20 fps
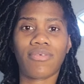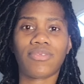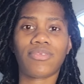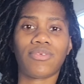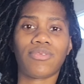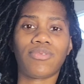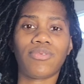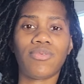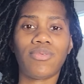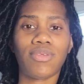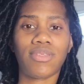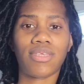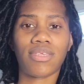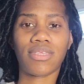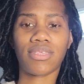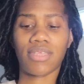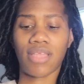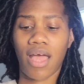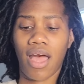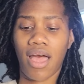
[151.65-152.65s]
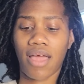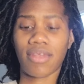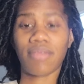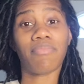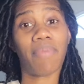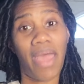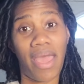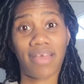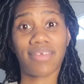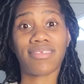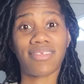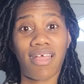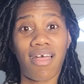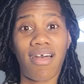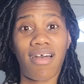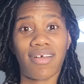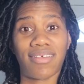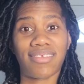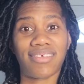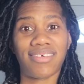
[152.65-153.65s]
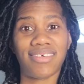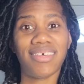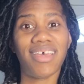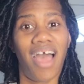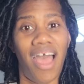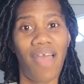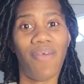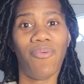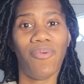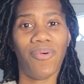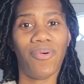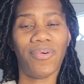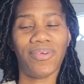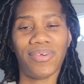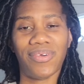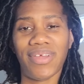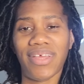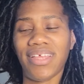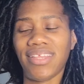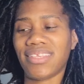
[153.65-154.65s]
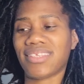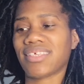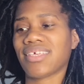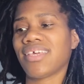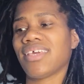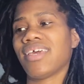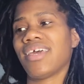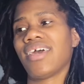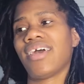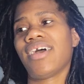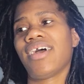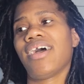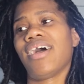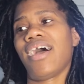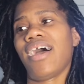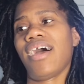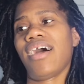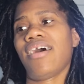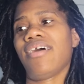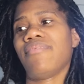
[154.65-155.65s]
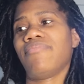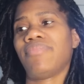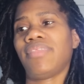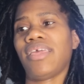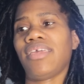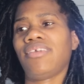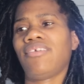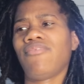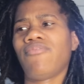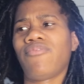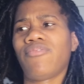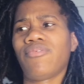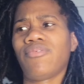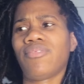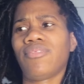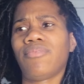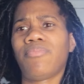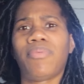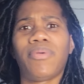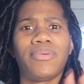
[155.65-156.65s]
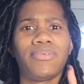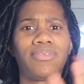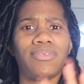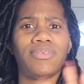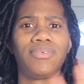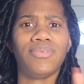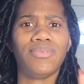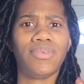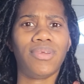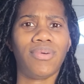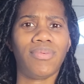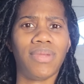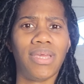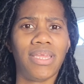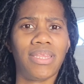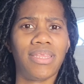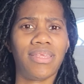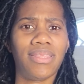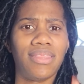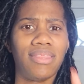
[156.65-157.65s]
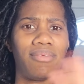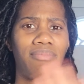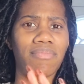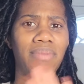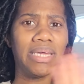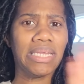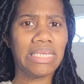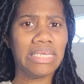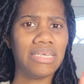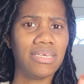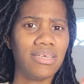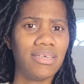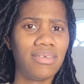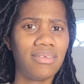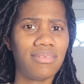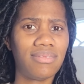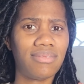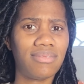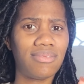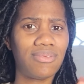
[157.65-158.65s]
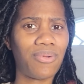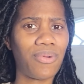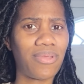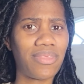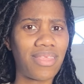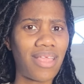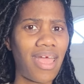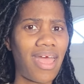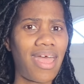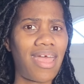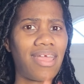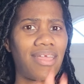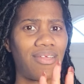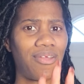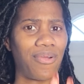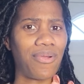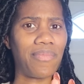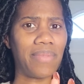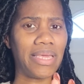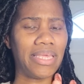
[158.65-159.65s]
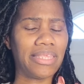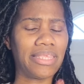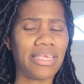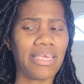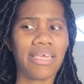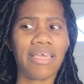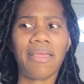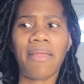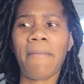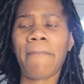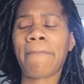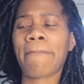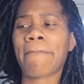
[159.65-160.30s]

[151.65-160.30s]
So as soon as it's not backstocked, I will order it. Thank you for the person who donated the money towards that. You're amazing.